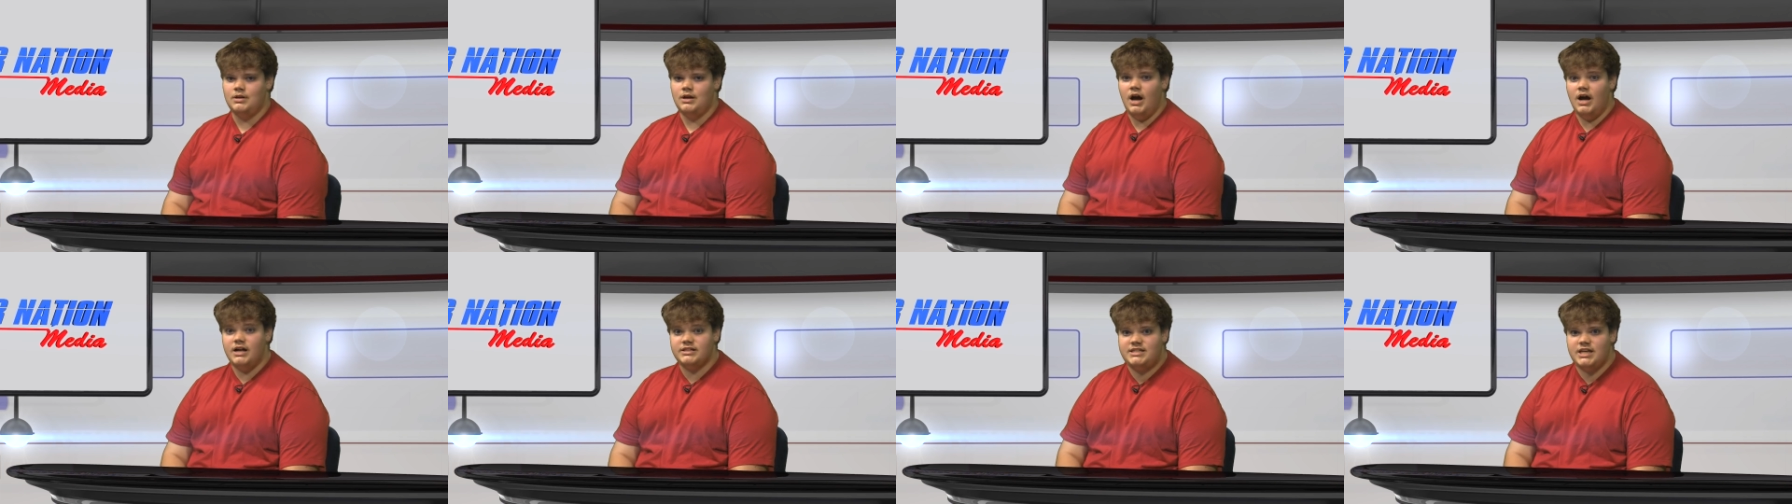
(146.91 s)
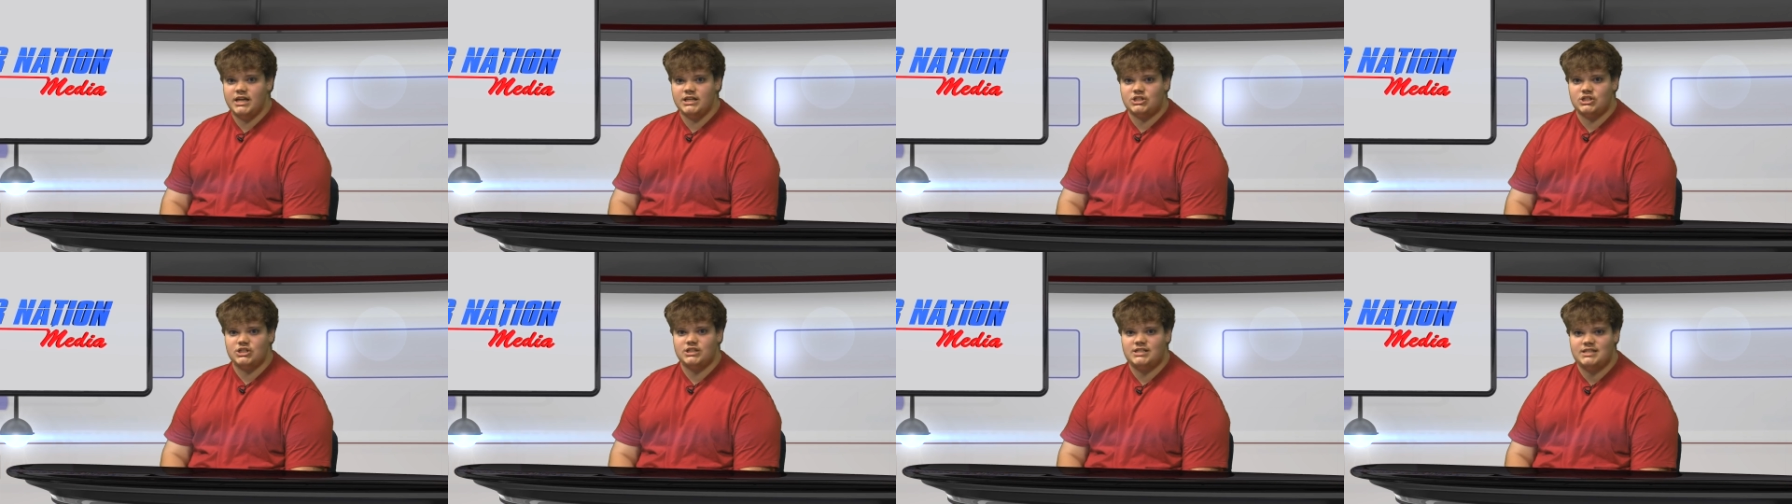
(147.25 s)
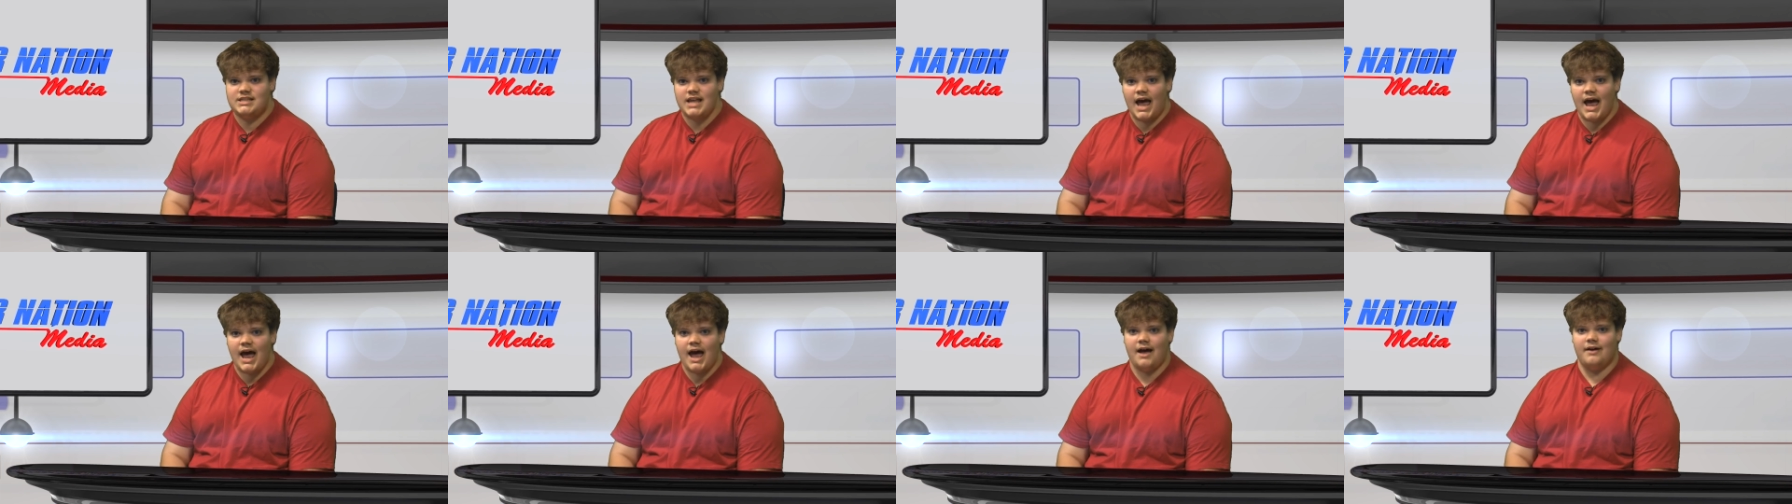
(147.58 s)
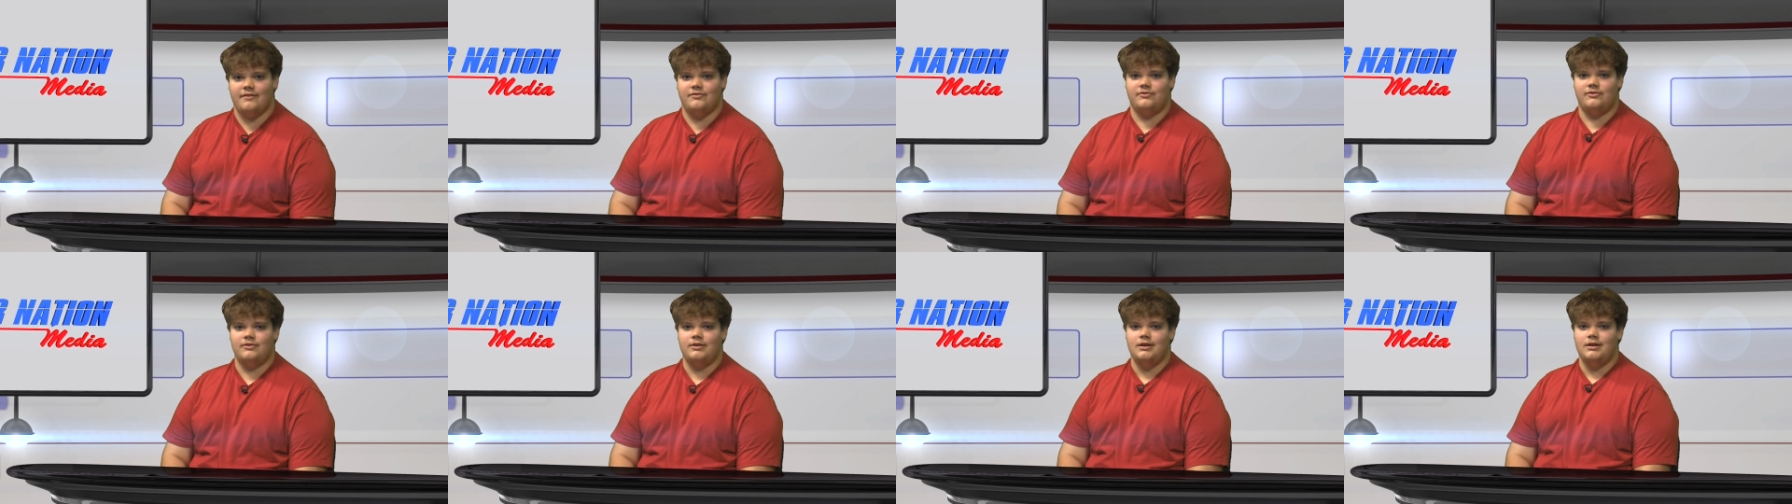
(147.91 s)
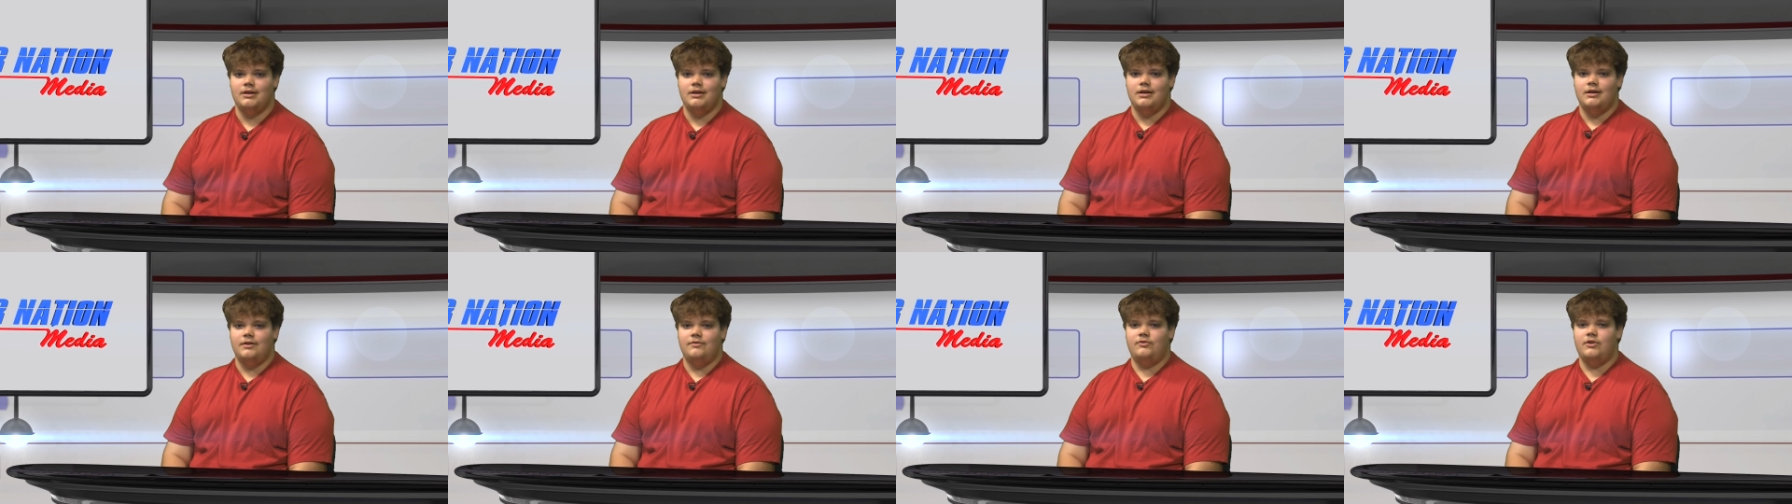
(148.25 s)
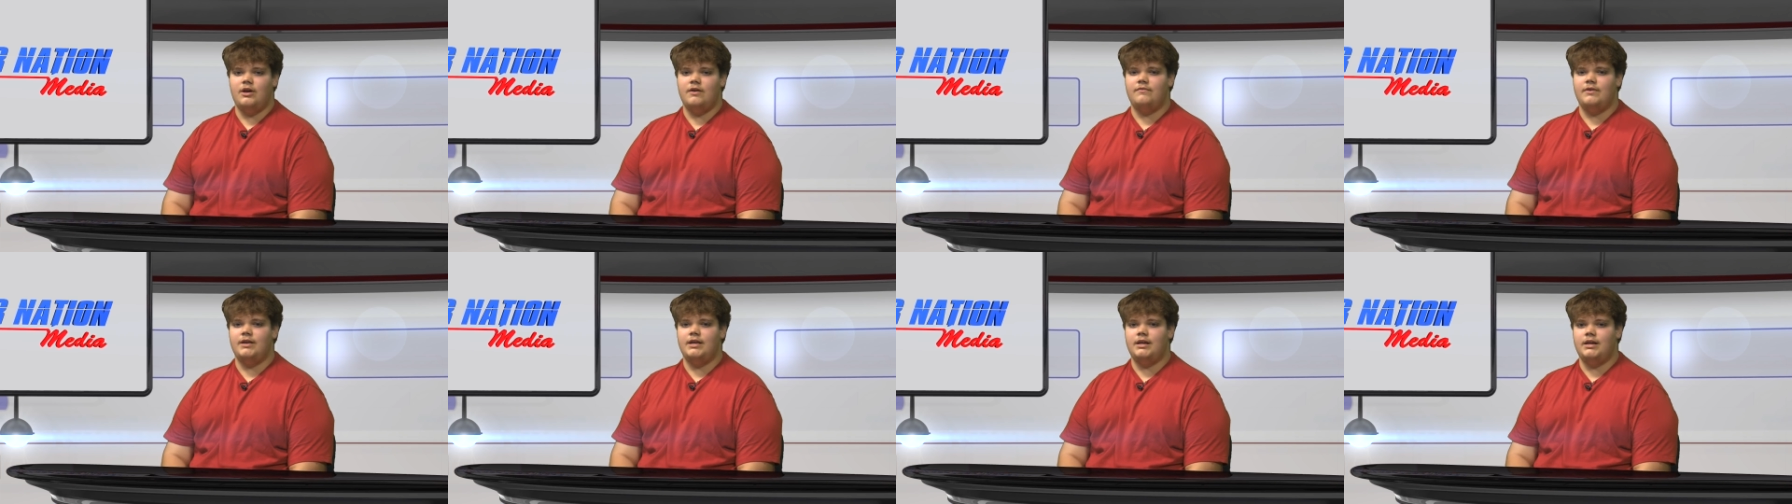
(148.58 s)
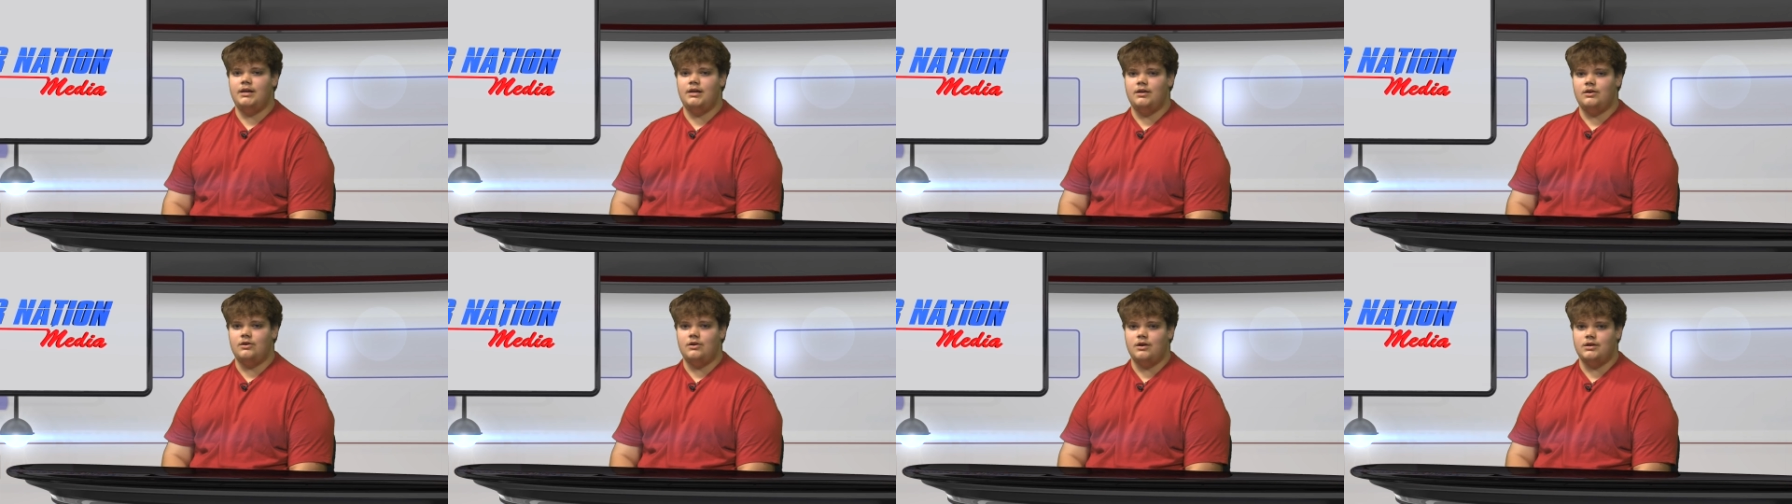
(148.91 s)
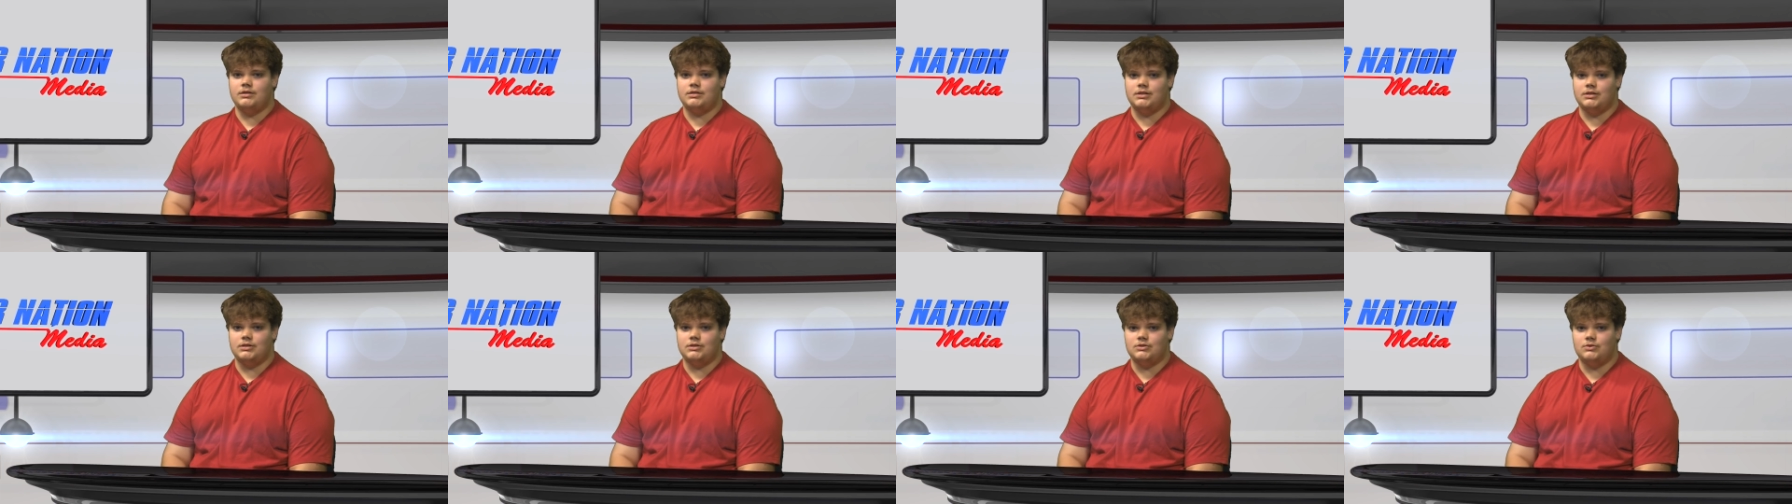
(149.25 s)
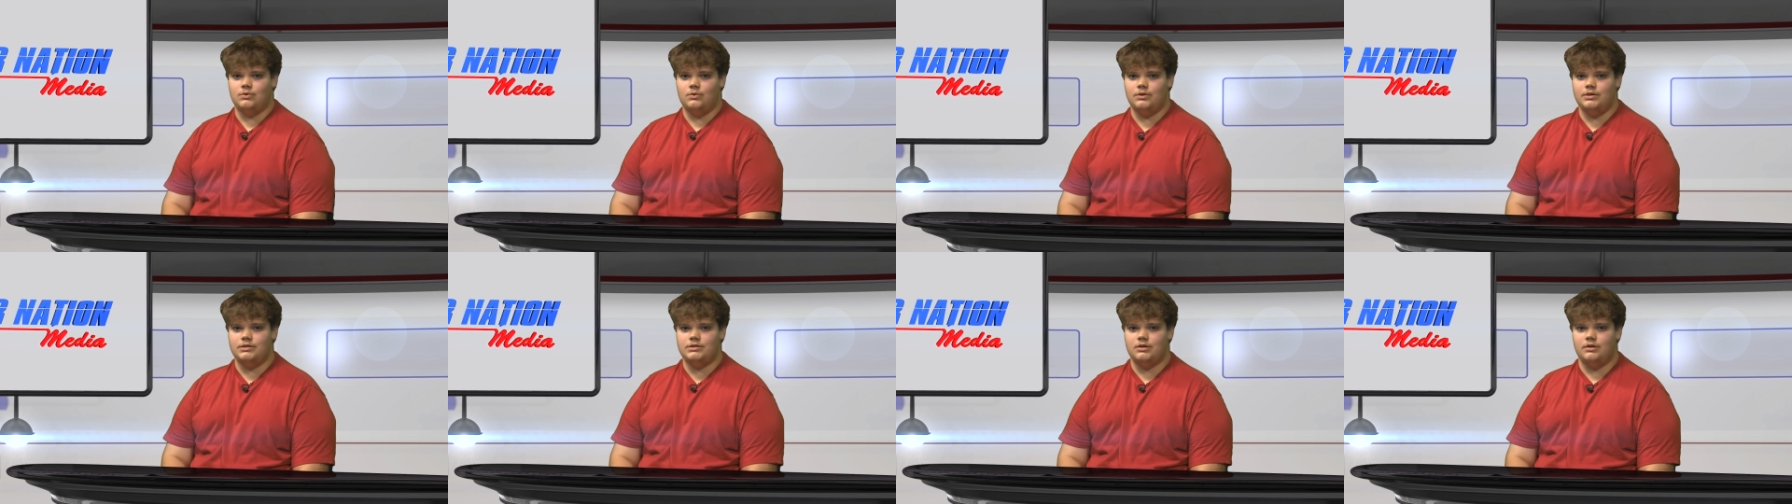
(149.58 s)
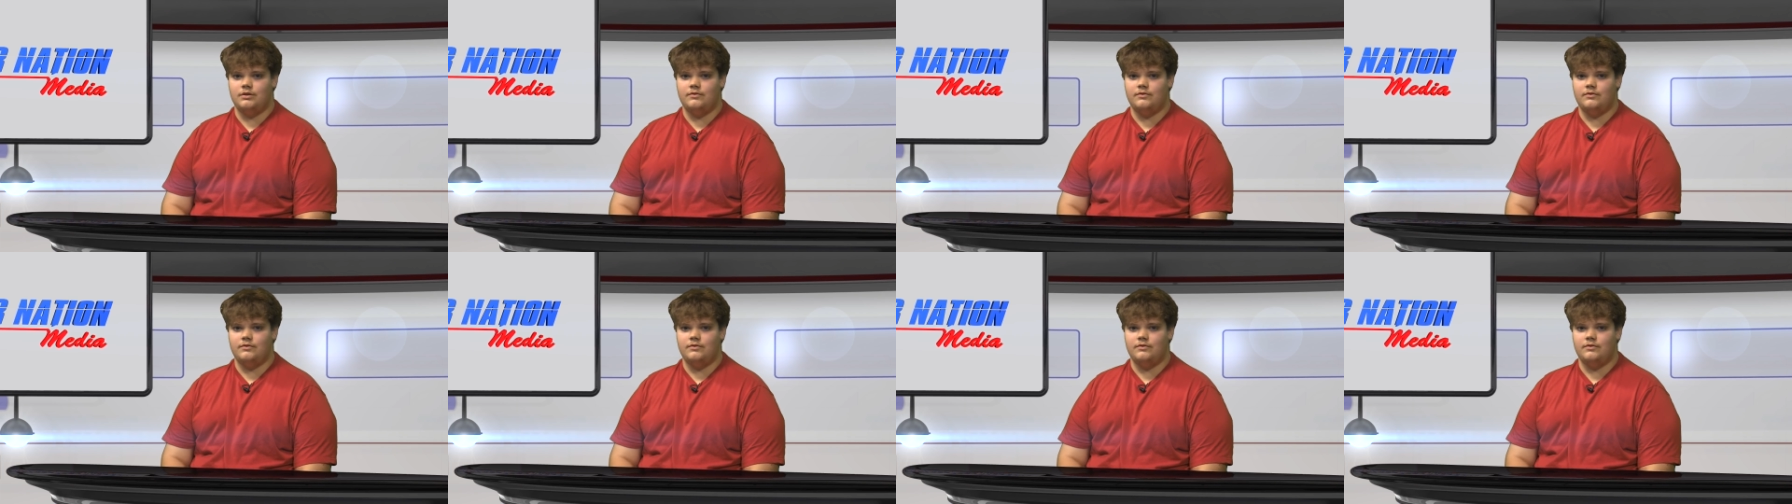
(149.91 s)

Attention staff! If you have any interesting stories or